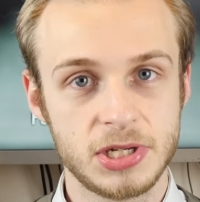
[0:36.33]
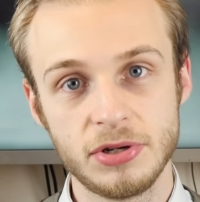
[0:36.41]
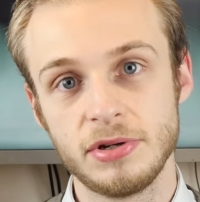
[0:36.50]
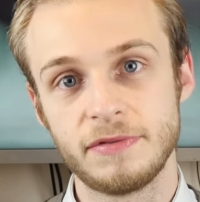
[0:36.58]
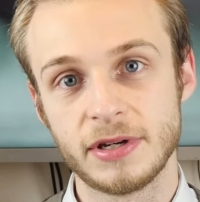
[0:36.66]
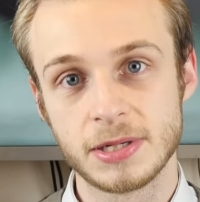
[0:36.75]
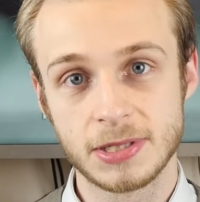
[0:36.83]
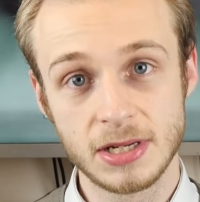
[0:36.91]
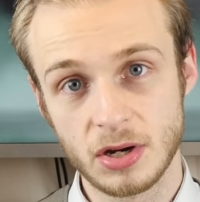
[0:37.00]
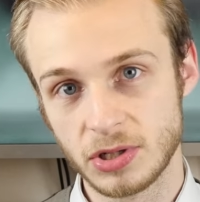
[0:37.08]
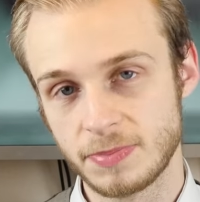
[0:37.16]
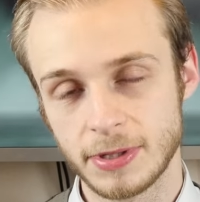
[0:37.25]
University
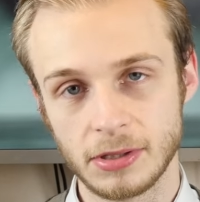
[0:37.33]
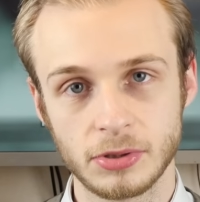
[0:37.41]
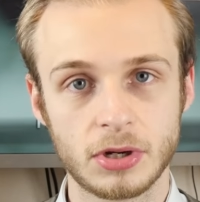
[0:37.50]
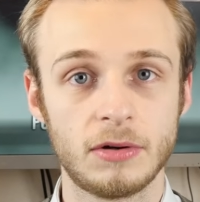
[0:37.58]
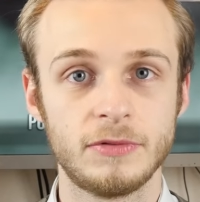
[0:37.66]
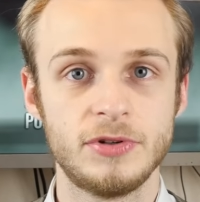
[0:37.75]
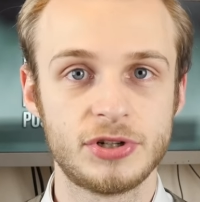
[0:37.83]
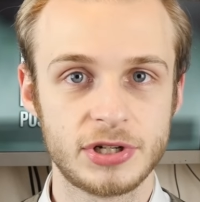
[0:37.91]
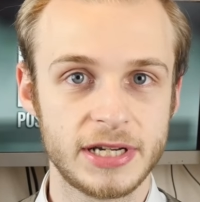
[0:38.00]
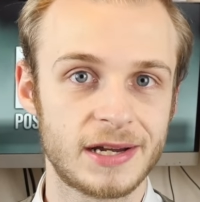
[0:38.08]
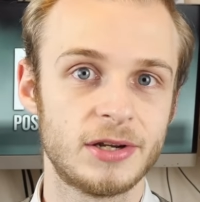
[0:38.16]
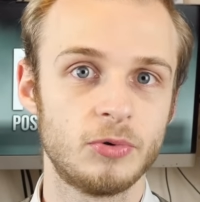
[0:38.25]
Hospital
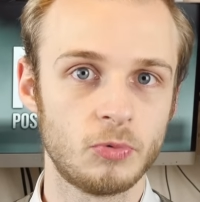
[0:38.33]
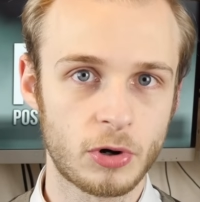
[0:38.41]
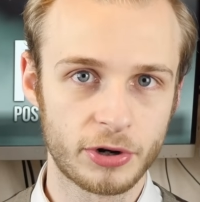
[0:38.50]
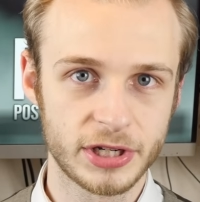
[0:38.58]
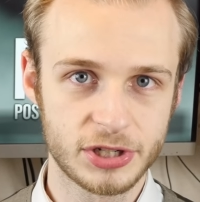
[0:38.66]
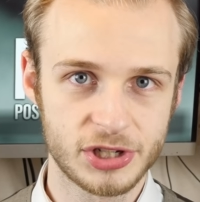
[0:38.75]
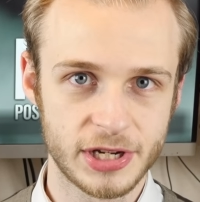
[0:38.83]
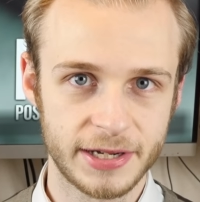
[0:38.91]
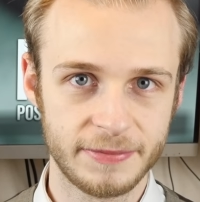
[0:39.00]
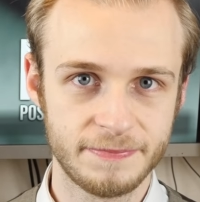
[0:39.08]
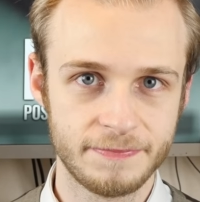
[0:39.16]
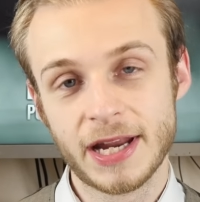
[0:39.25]
Coventry and Warwickshire.